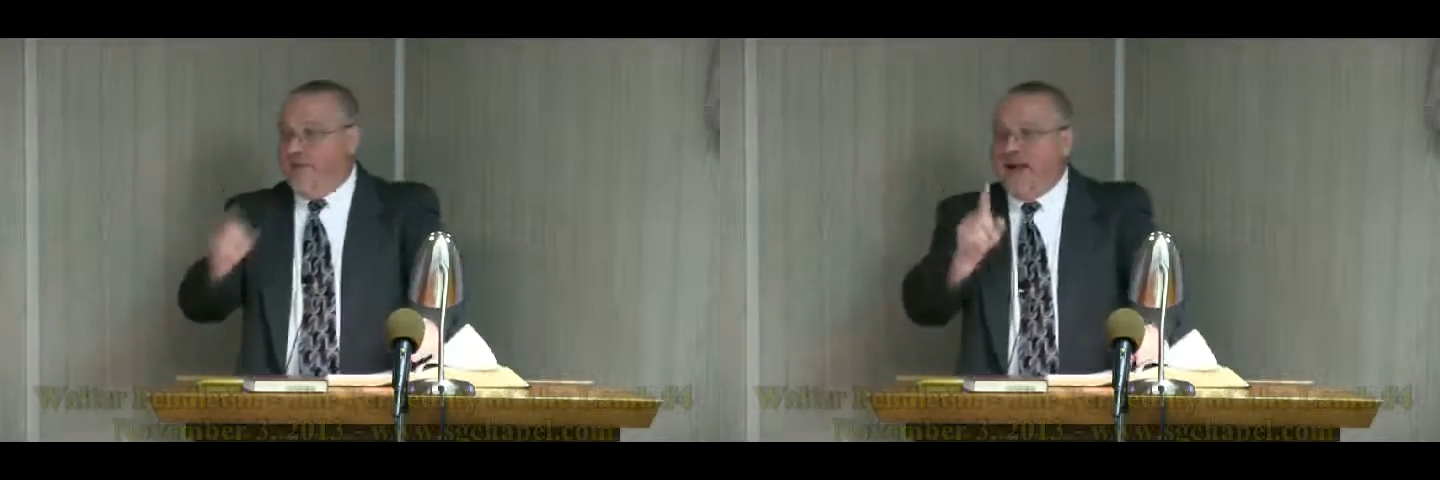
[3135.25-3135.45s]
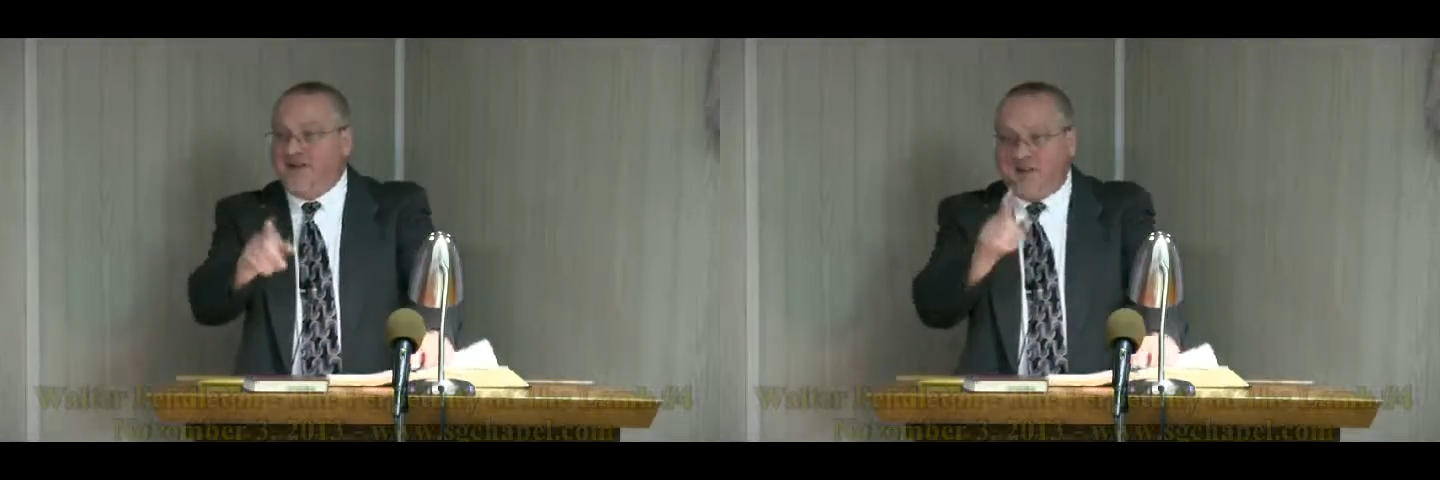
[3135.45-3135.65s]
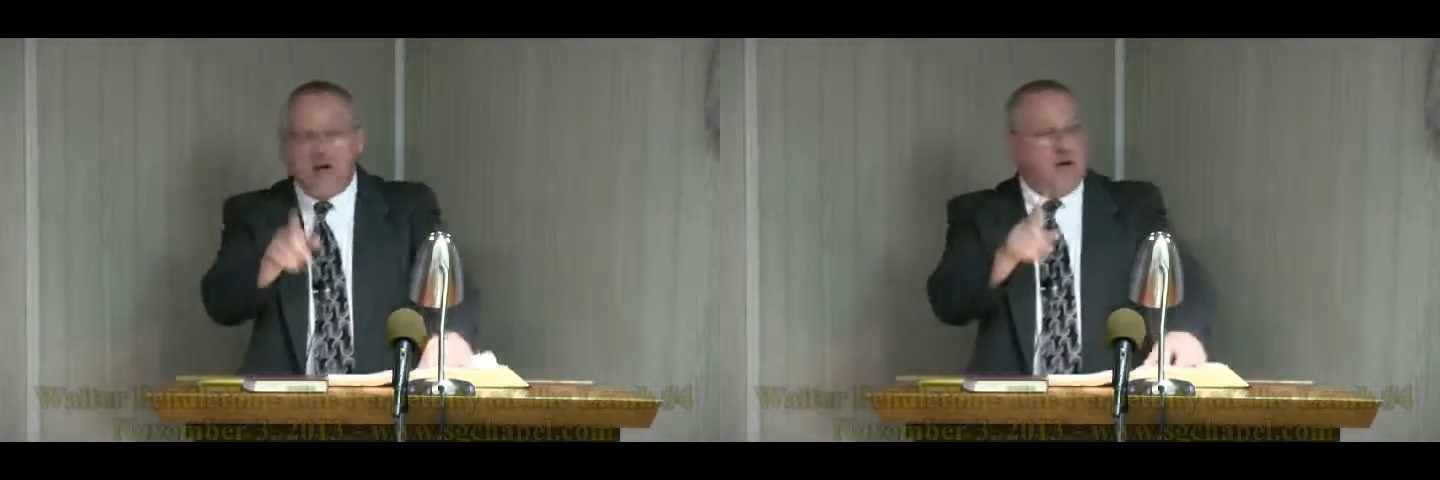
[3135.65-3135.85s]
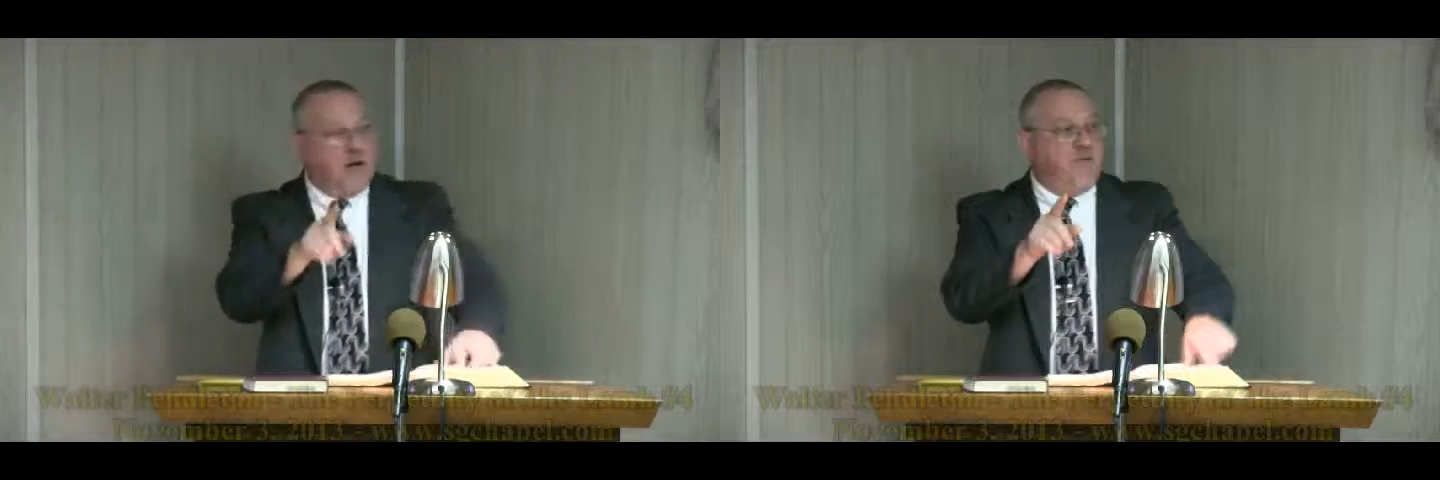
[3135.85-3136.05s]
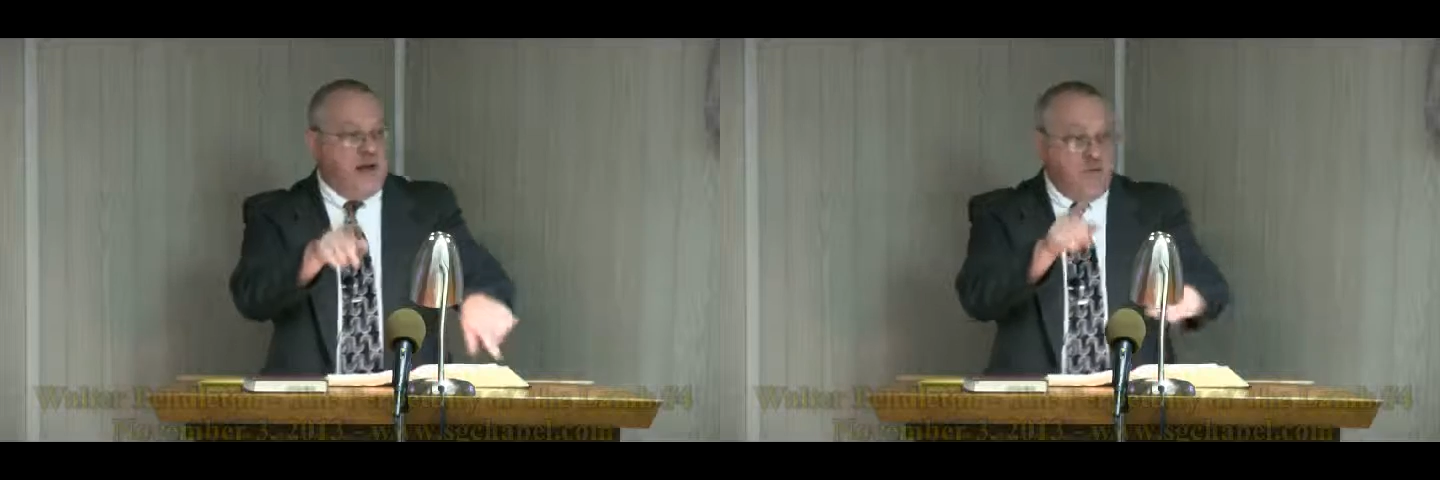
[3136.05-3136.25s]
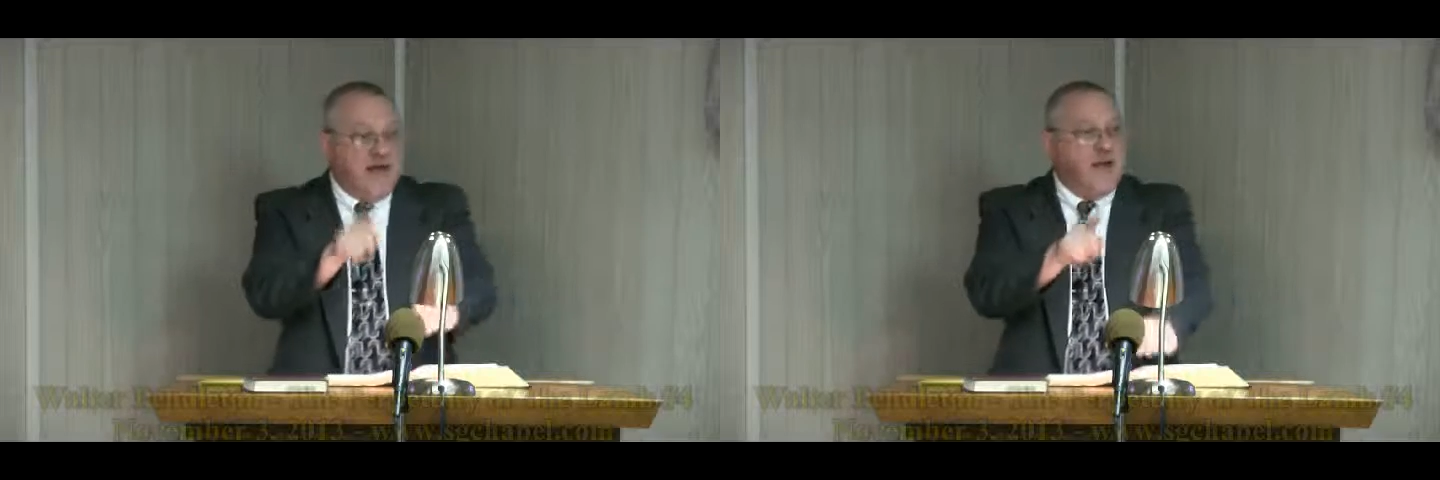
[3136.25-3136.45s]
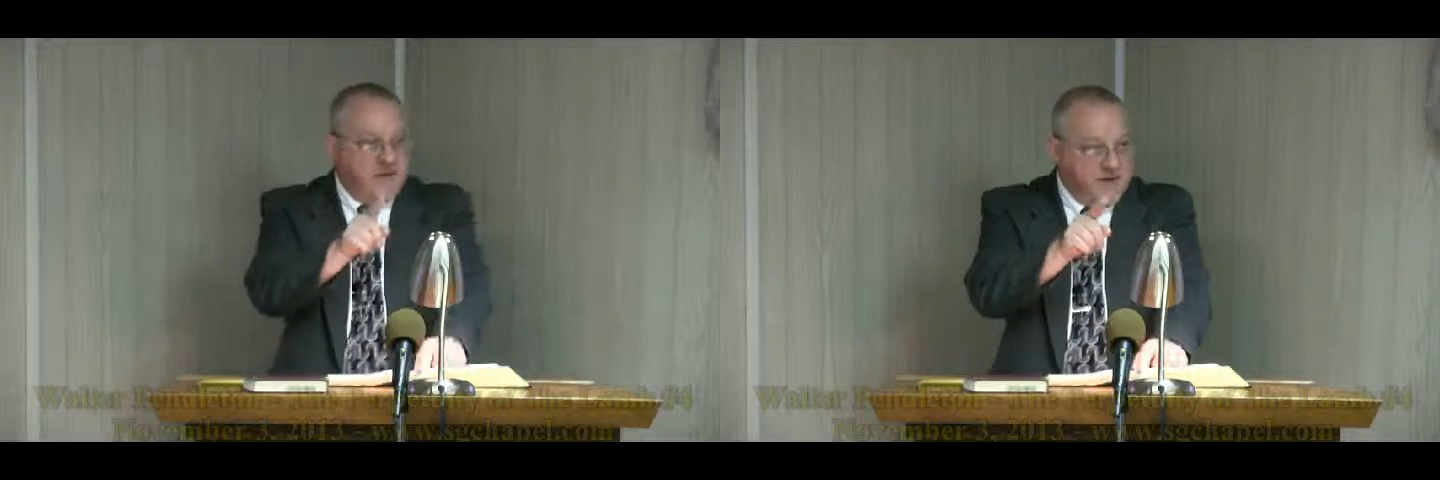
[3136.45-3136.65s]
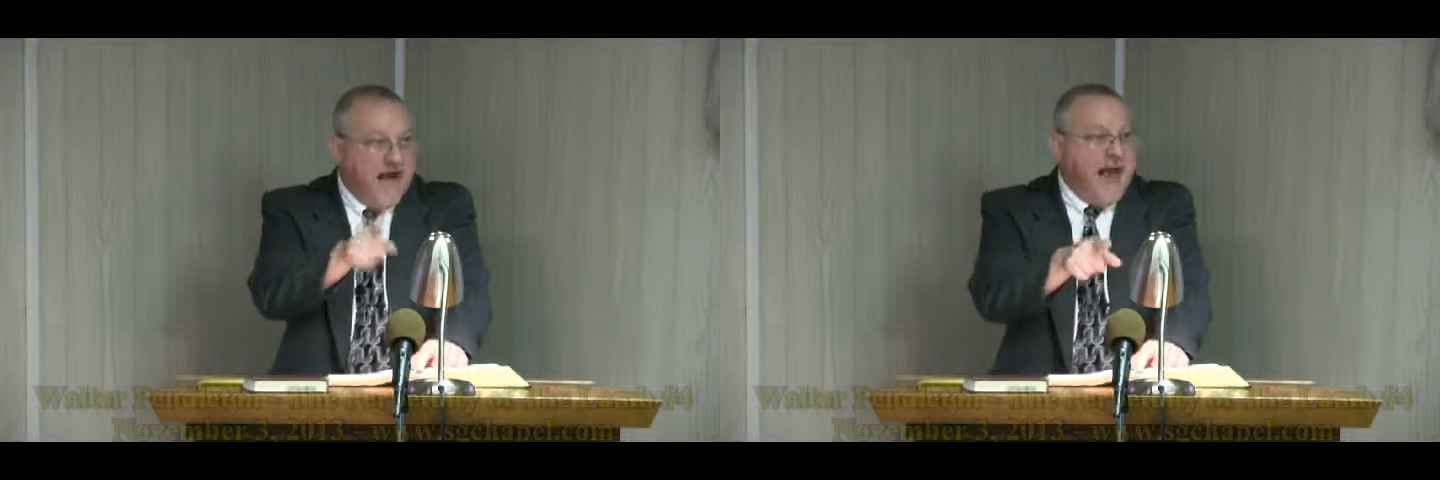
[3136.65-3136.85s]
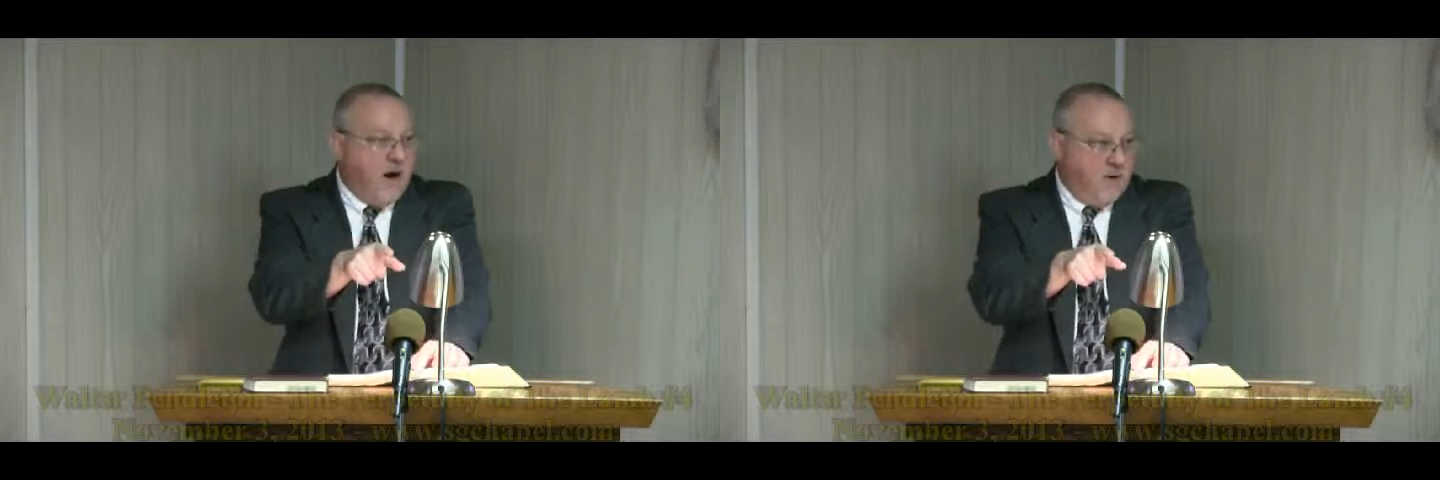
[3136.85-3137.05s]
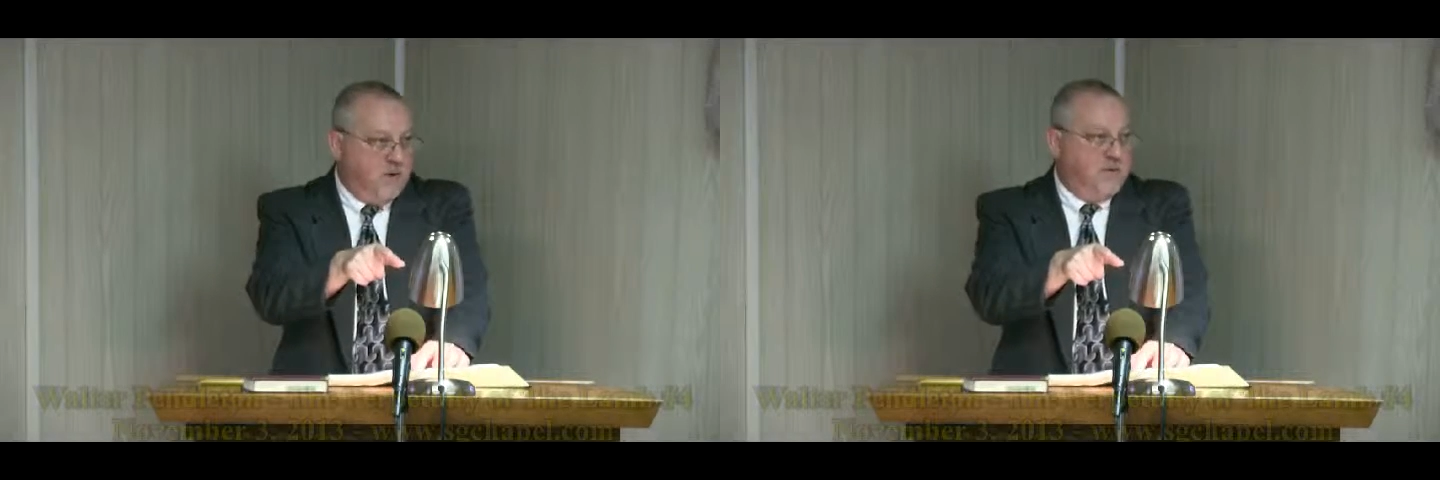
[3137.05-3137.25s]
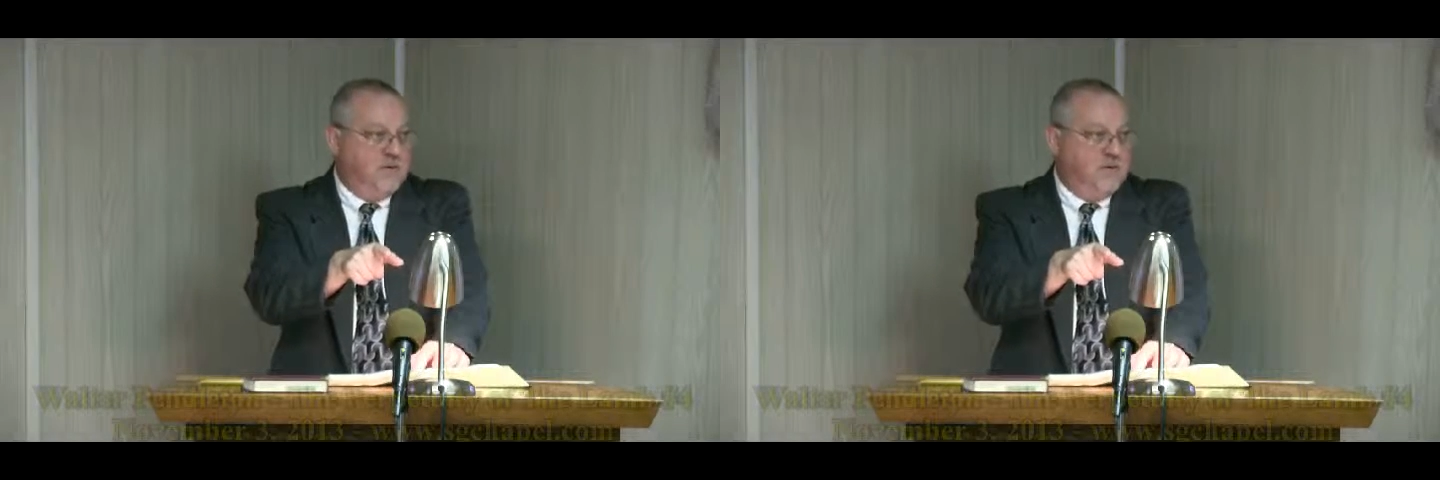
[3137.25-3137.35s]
they still love Him even now.